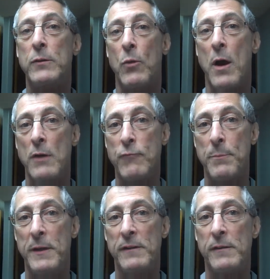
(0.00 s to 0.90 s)
to
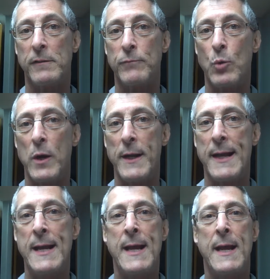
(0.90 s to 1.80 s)
100 pieces of wood.